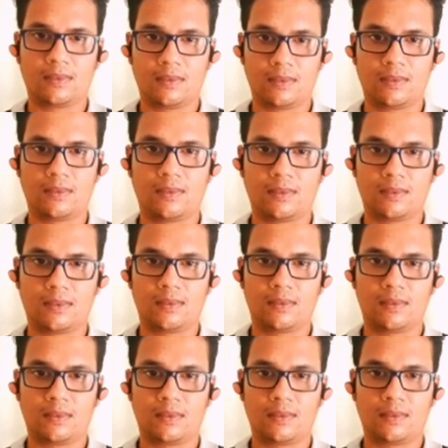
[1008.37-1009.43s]

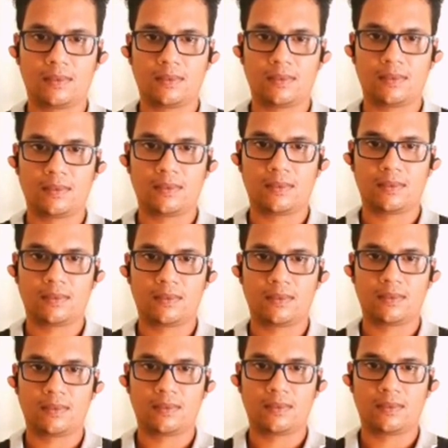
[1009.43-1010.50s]

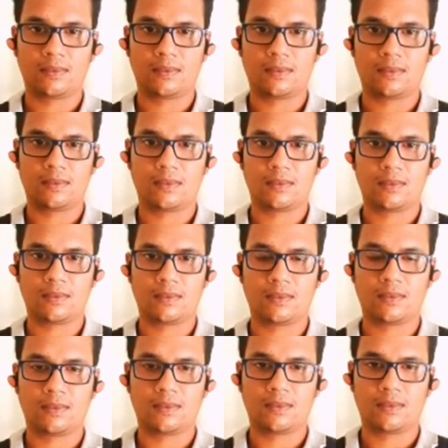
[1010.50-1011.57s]

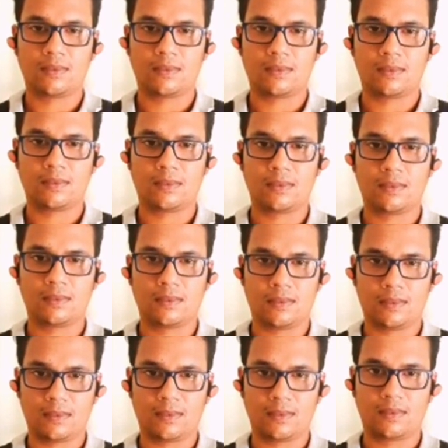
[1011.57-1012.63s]

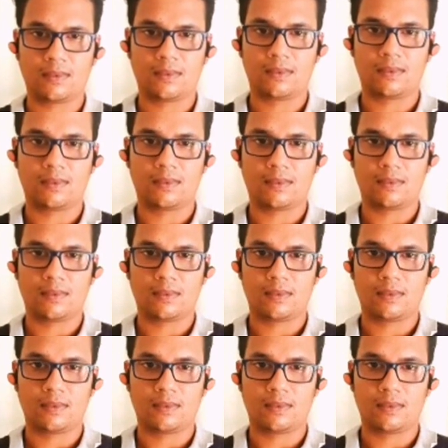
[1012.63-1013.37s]
[no speech]